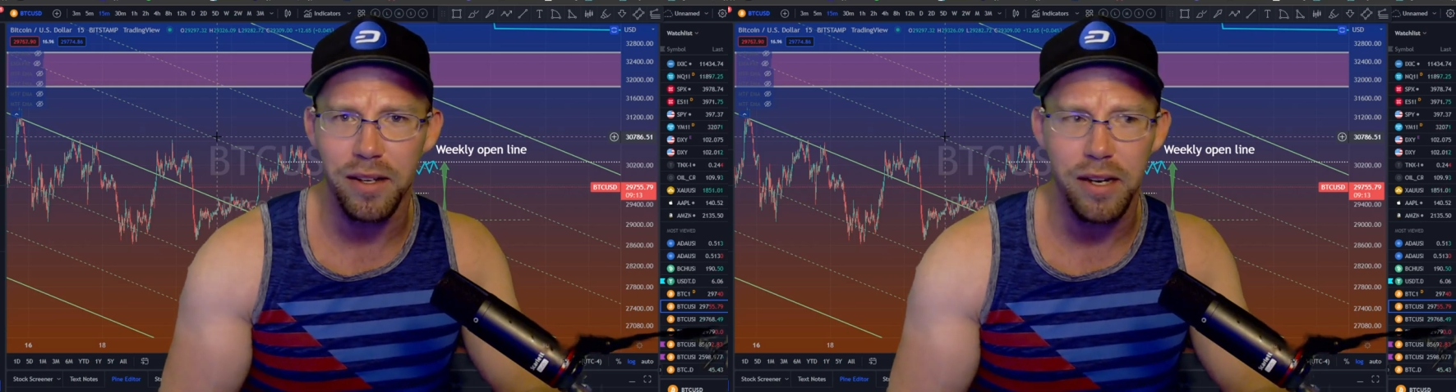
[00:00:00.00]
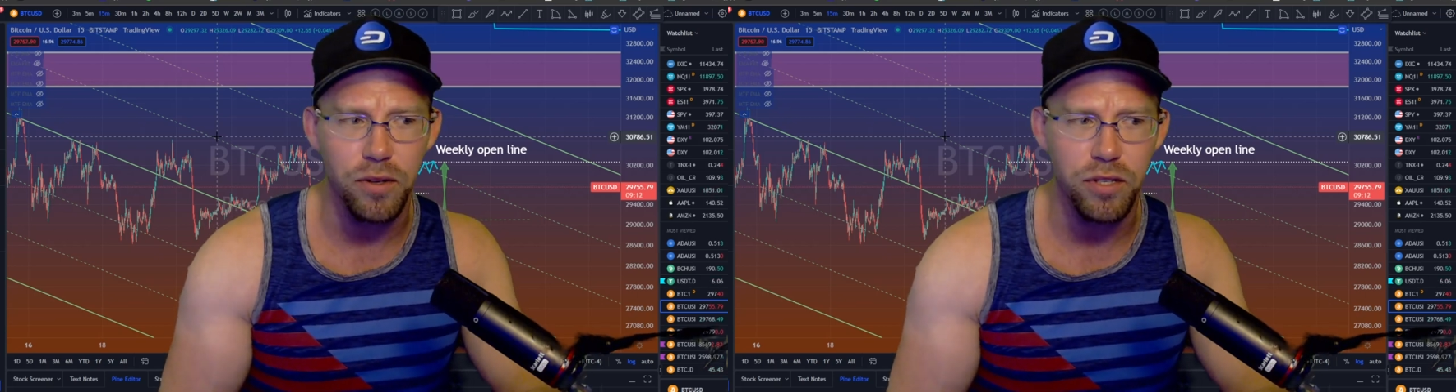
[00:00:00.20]

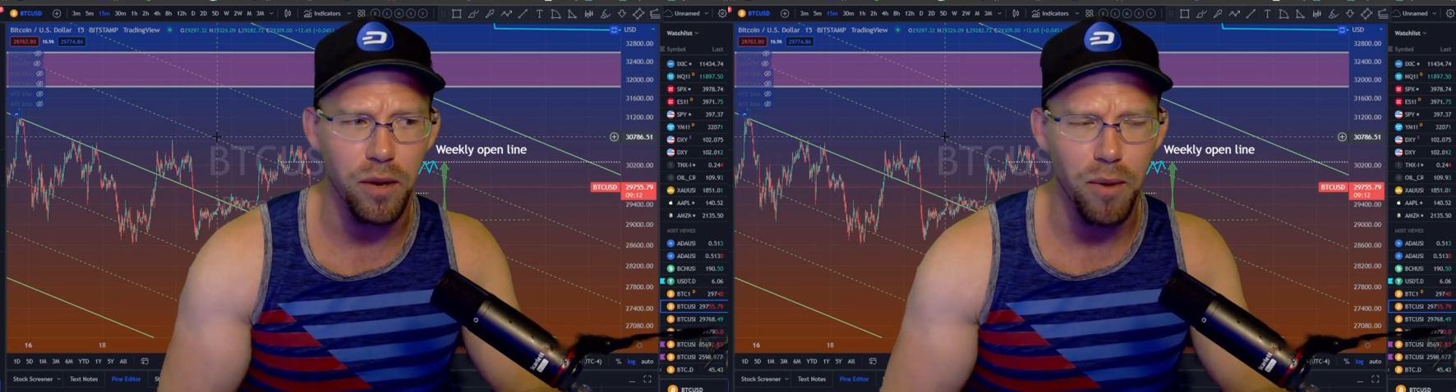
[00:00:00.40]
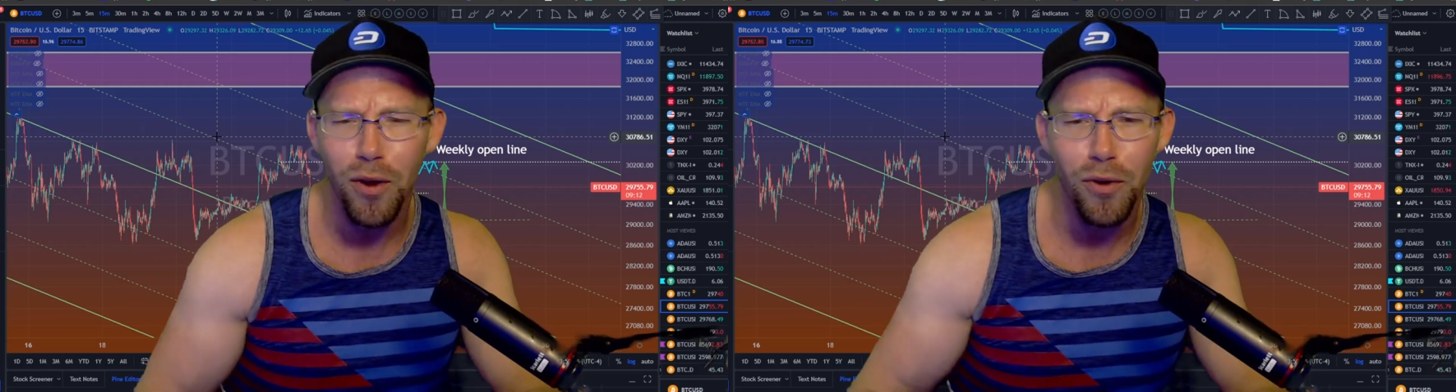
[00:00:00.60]
you know,
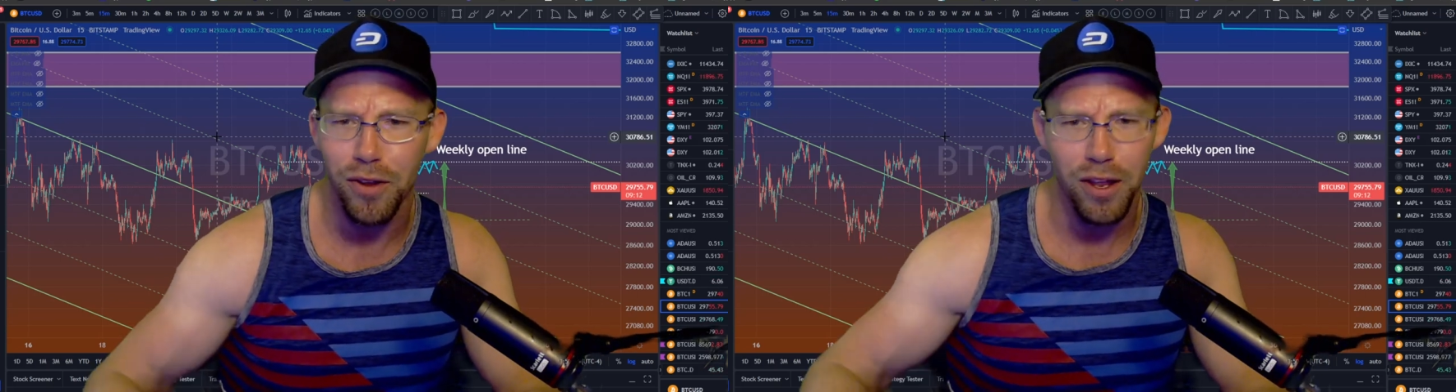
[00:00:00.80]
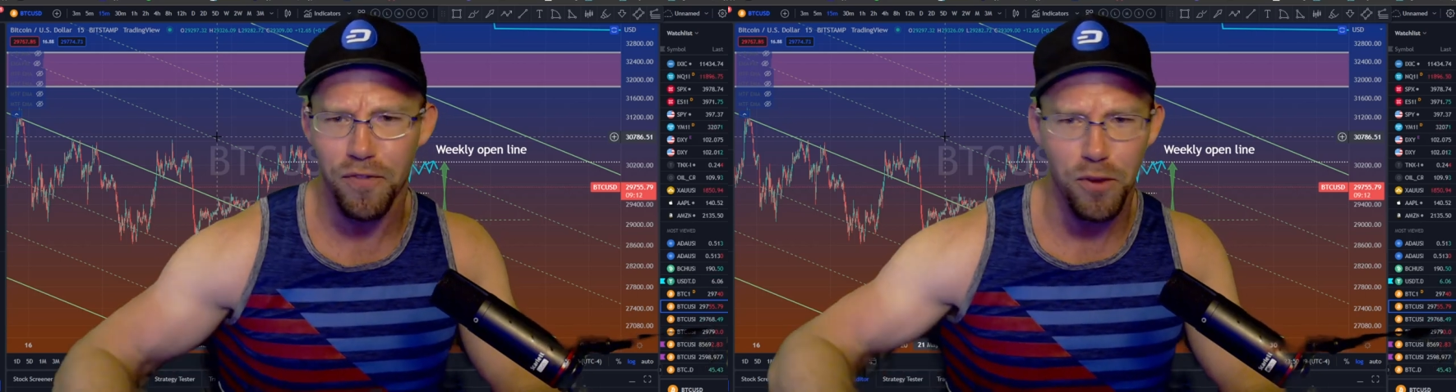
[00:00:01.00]
say, oh,
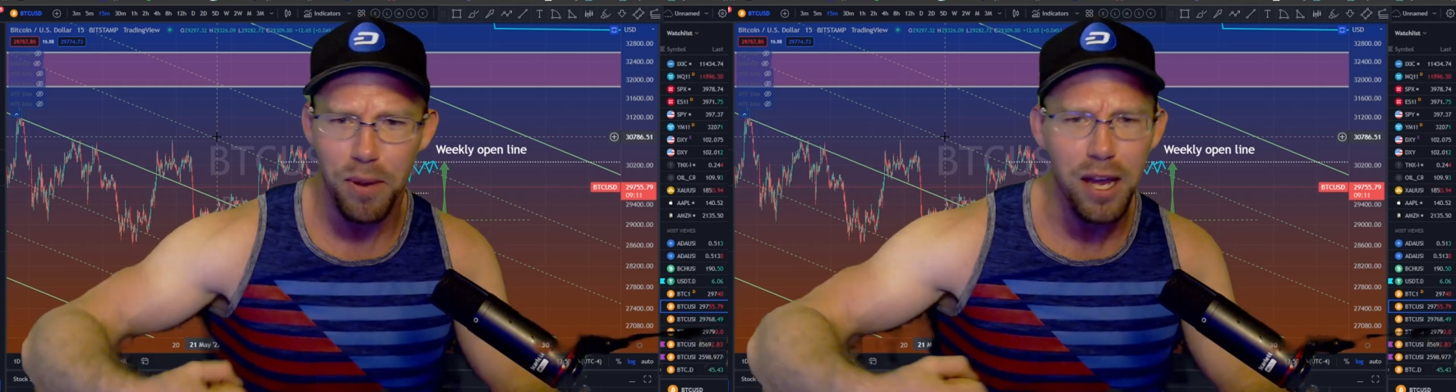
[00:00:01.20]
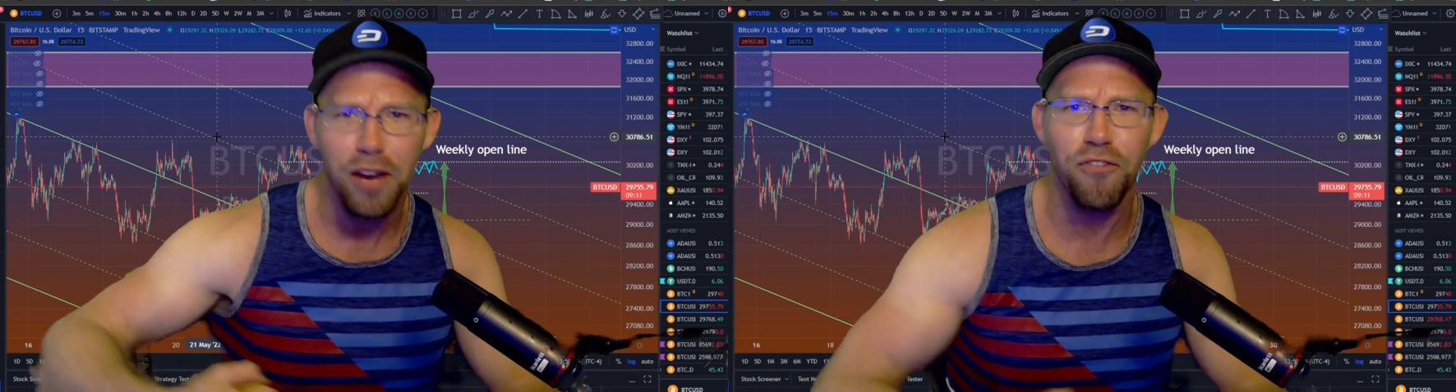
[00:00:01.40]
if you
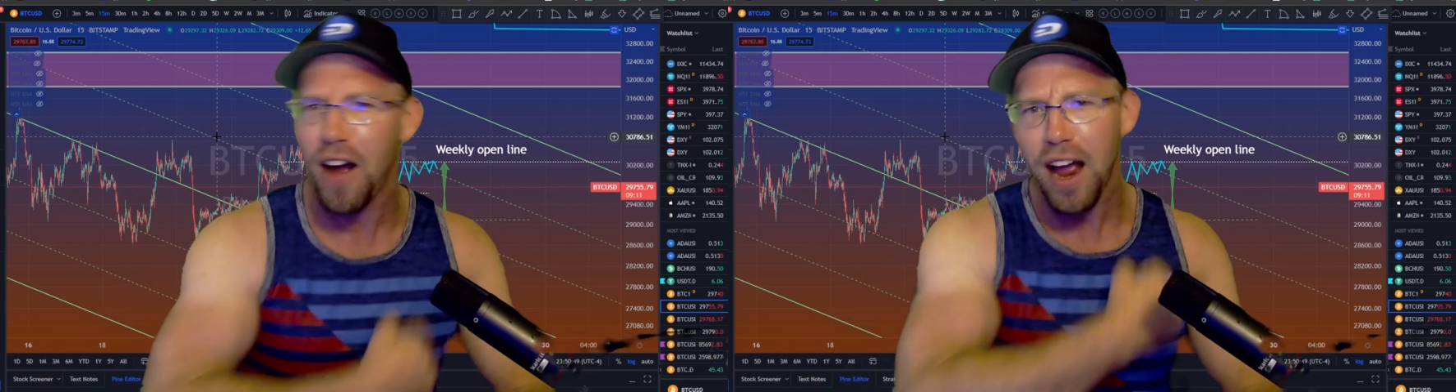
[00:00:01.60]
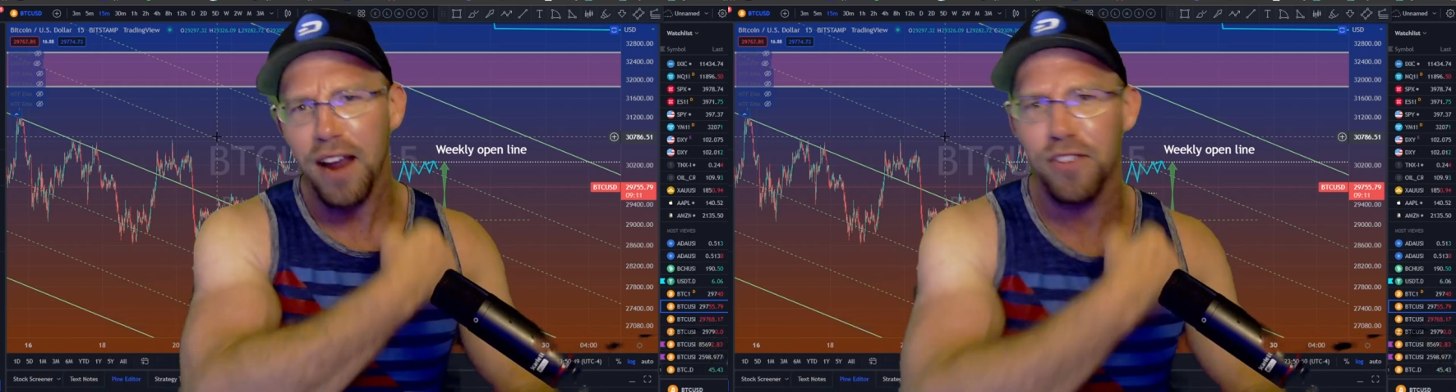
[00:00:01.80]
pick
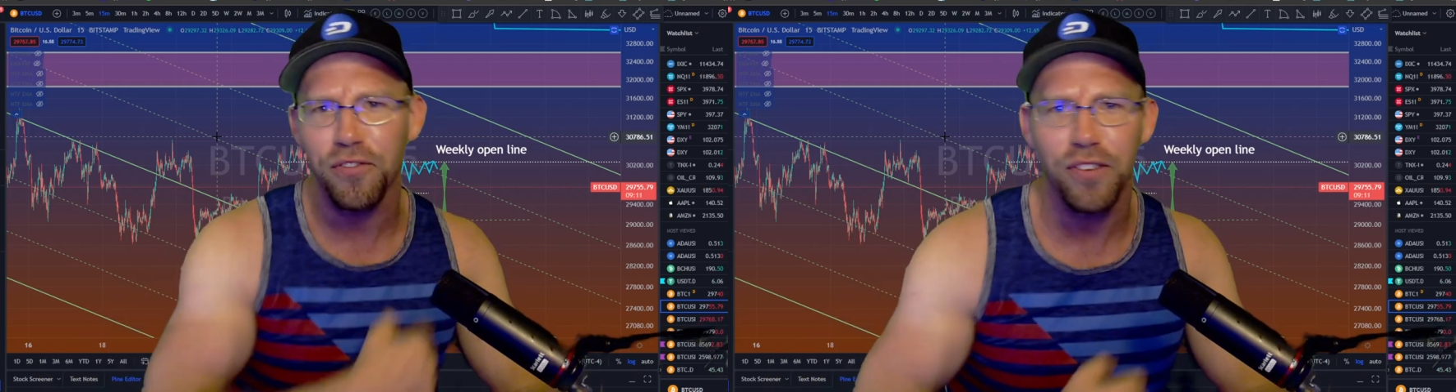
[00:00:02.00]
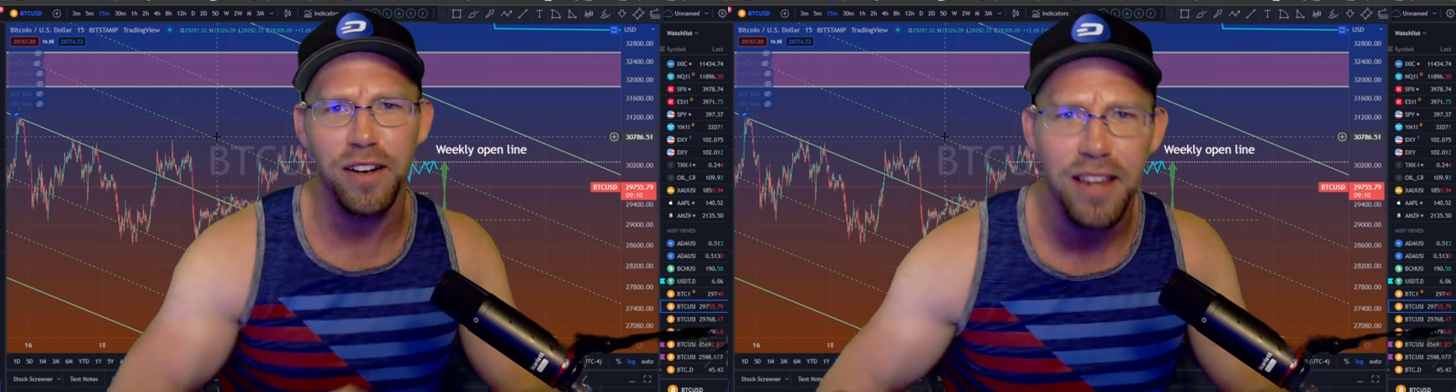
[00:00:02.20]
five
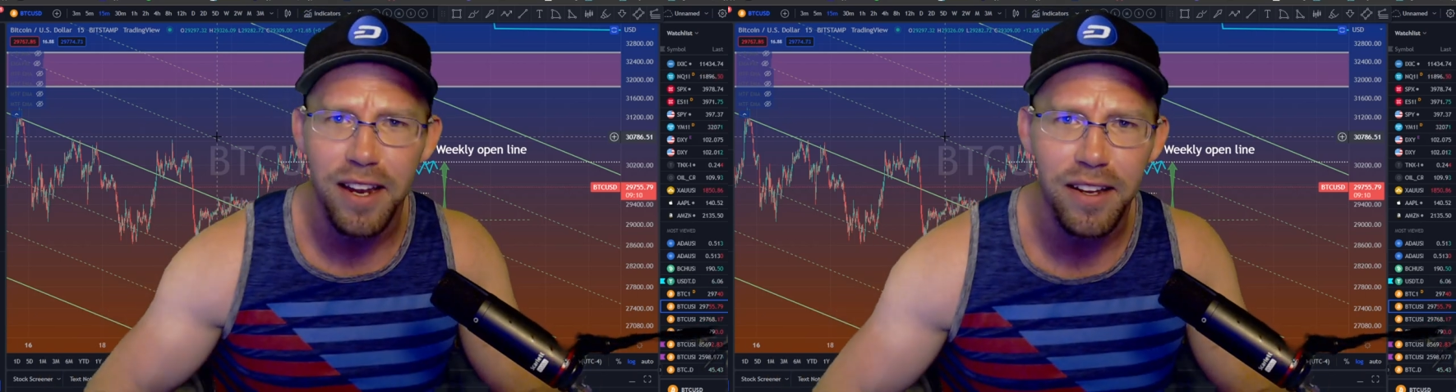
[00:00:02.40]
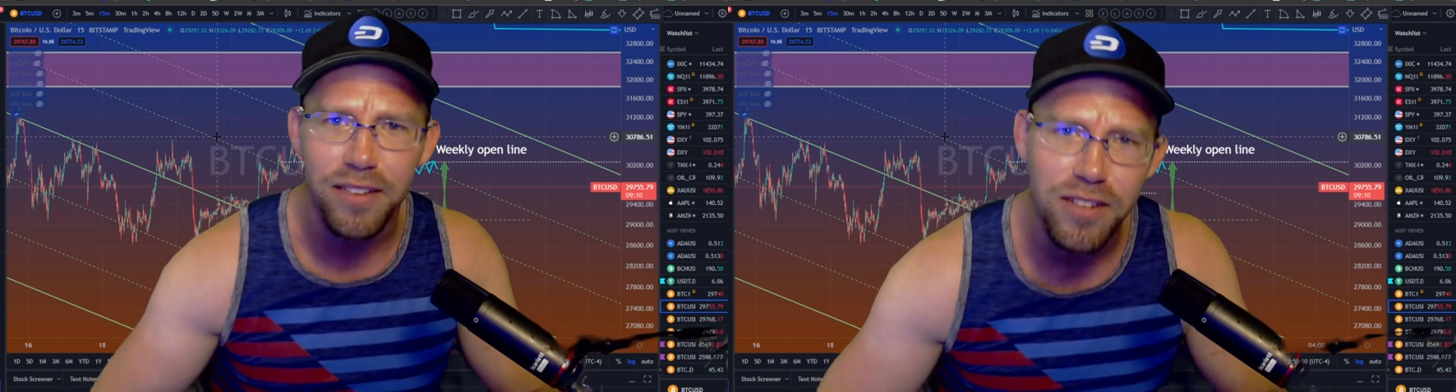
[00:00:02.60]
different
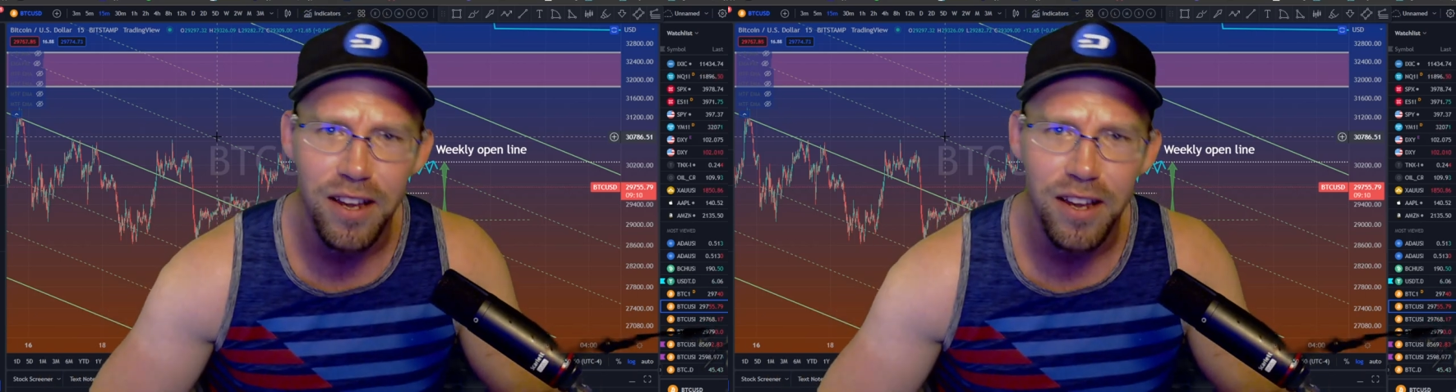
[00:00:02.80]
things,